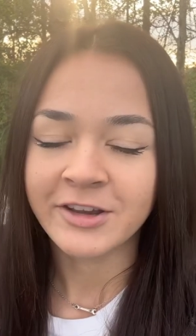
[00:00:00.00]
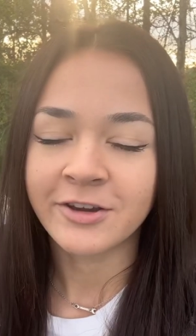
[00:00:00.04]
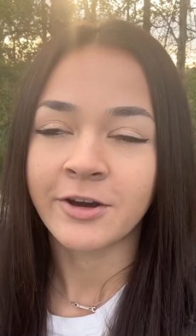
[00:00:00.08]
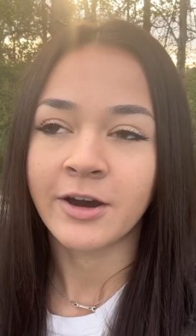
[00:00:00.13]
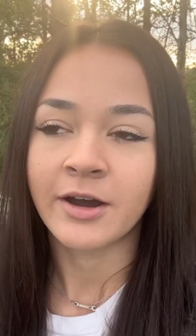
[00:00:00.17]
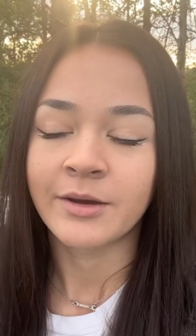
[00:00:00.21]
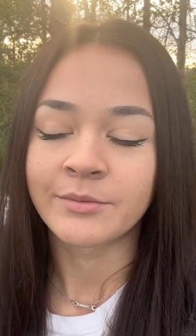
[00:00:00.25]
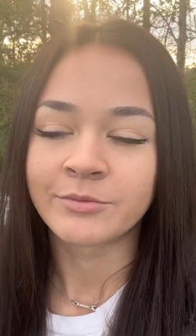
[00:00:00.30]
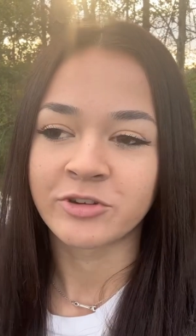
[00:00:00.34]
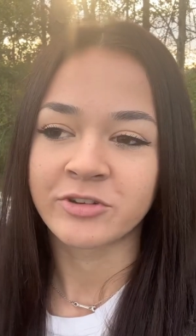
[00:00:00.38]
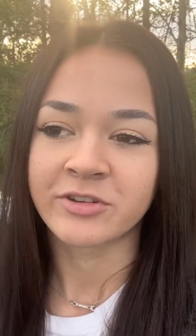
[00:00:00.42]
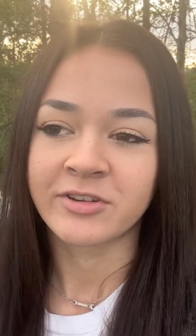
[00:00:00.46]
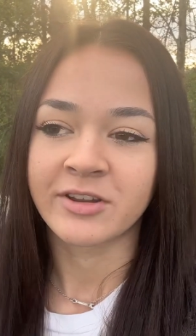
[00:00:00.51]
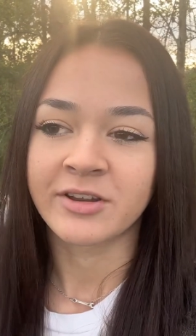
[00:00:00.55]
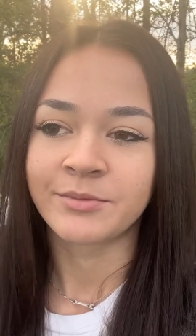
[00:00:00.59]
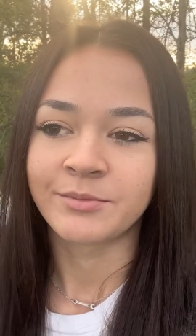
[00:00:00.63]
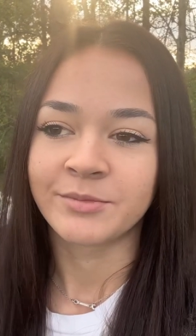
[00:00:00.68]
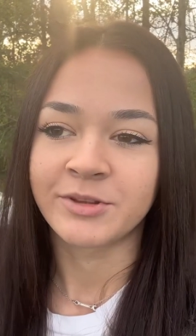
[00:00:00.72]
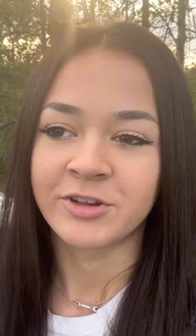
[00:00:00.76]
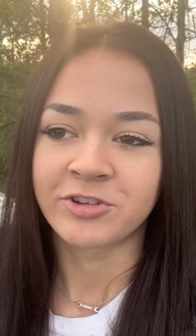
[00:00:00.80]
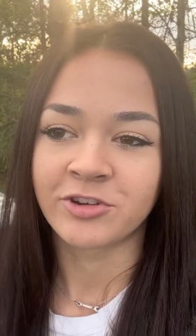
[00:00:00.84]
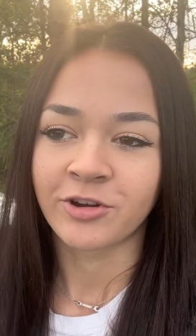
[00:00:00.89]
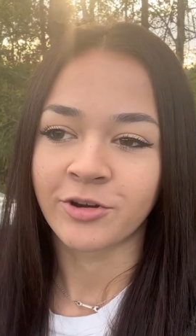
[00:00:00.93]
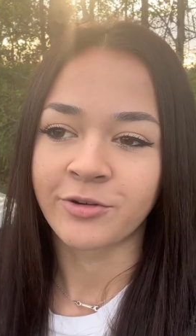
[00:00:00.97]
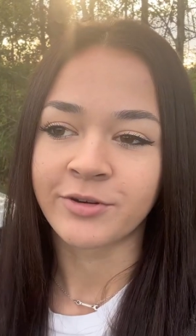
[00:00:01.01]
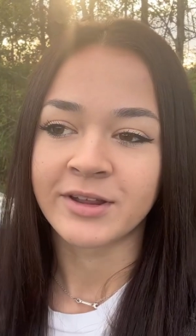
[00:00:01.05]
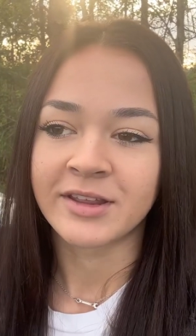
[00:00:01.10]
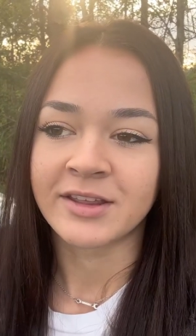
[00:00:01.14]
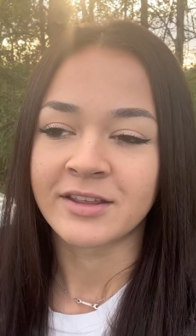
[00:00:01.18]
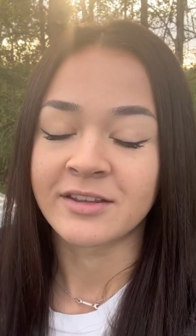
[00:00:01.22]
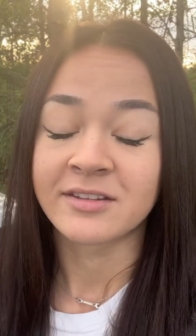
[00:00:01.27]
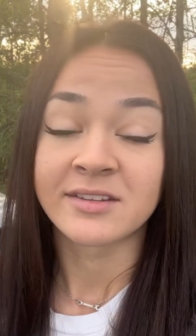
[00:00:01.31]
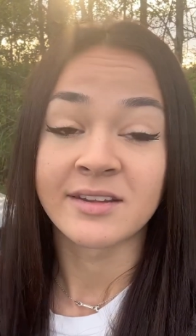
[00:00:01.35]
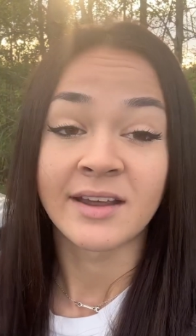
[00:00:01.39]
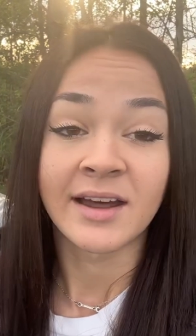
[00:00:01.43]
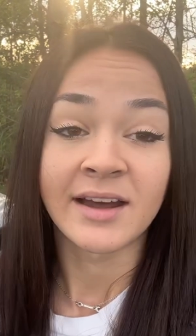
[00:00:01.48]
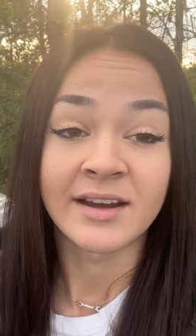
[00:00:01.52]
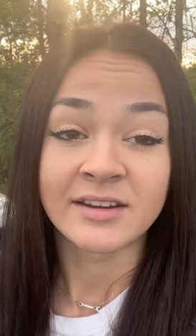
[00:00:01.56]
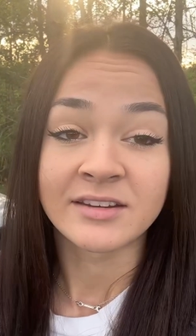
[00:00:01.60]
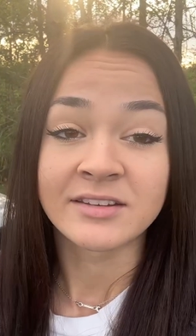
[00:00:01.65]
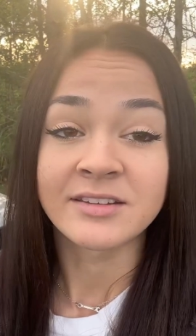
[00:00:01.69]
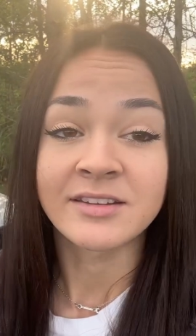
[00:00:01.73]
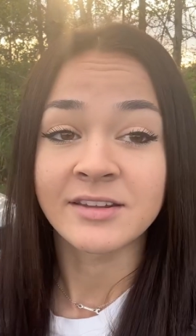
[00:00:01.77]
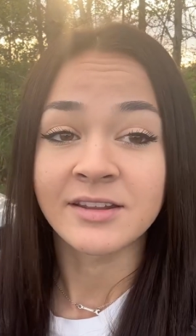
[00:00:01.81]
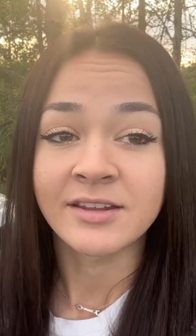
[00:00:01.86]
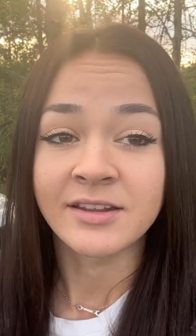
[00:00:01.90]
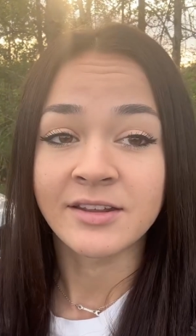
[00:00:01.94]
I'm just going to be showing
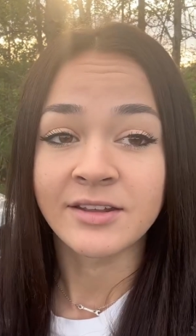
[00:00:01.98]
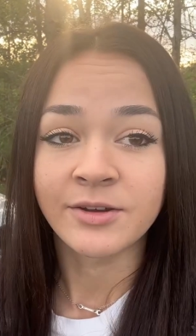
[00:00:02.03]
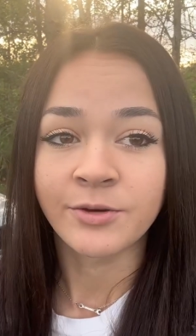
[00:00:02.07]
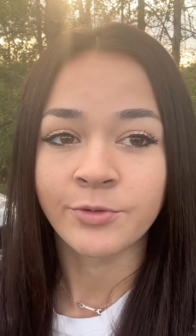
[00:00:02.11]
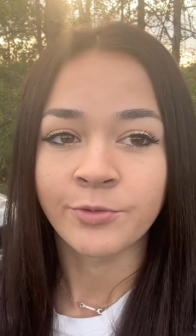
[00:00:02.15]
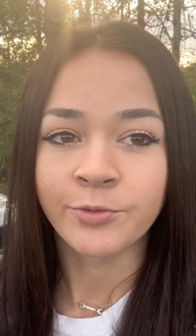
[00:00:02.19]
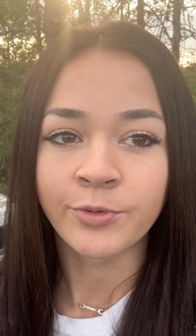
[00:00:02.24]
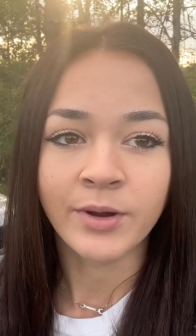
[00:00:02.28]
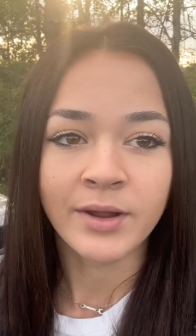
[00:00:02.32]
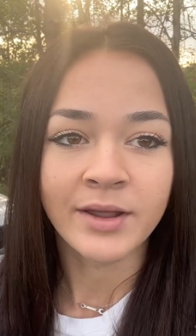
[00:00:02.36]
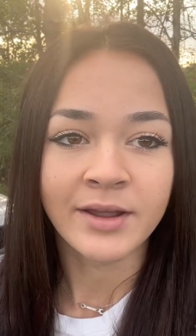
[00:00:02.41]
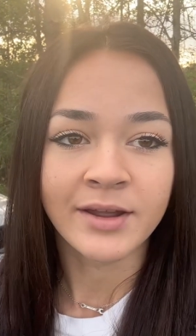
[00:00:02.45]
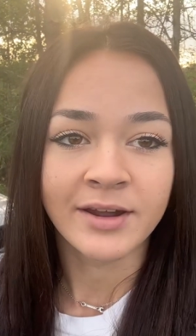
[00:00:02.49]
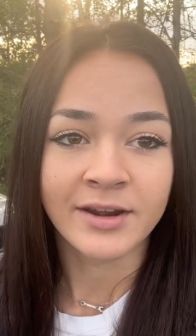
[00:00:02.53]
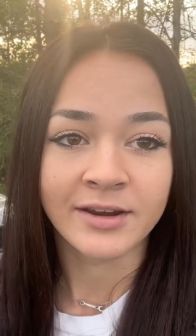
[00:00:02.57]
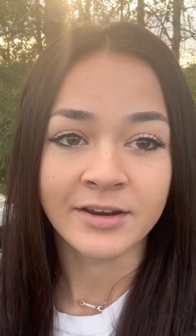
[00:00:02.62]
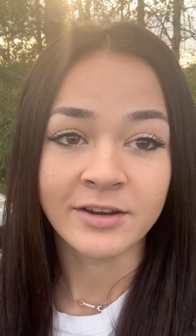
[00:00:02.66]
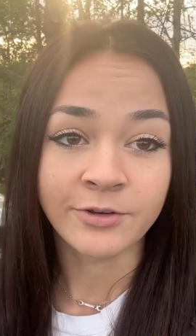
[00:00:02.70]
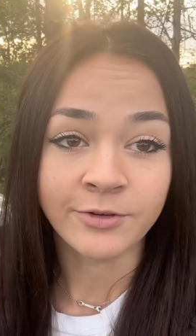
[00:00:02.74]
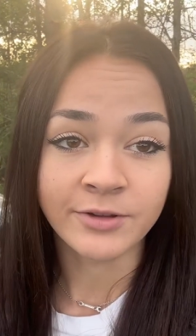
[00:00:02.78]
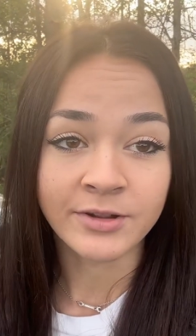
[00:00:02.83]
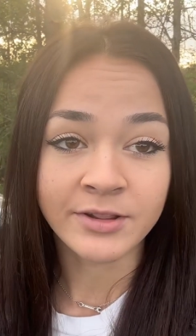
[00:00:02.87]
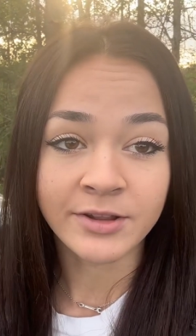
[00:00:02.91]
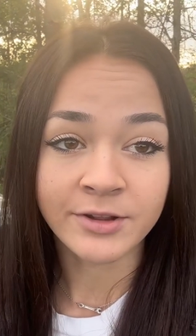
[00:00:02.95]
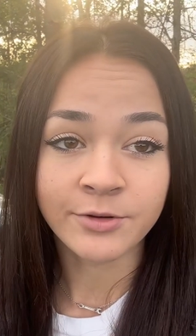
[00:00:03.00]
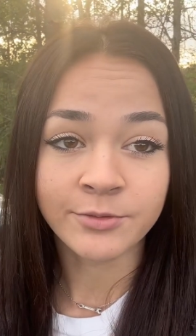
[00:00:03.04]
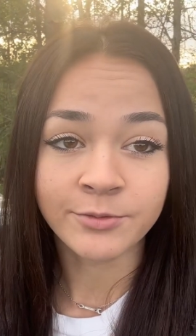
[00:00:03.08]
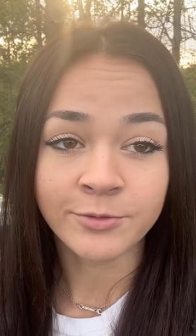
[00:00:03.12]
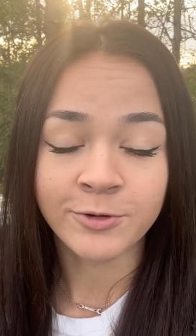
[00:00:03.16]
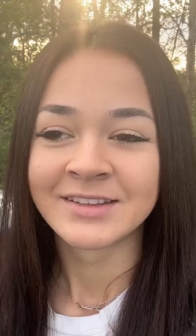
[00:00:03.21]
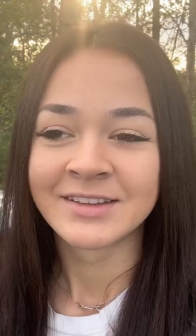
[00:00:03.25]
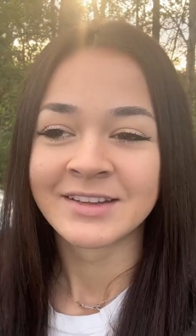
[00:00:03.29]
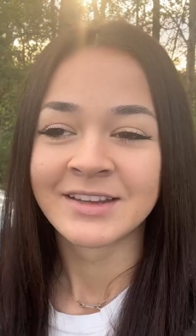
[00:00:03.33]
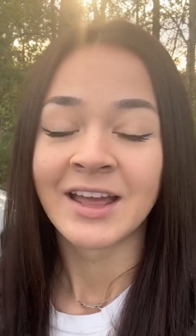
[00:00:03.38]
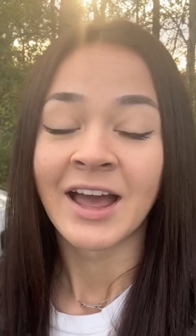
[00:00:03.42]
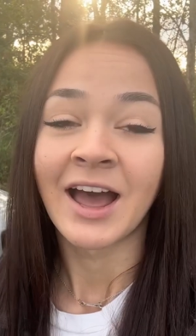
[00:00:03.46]
exactly what I do a little more.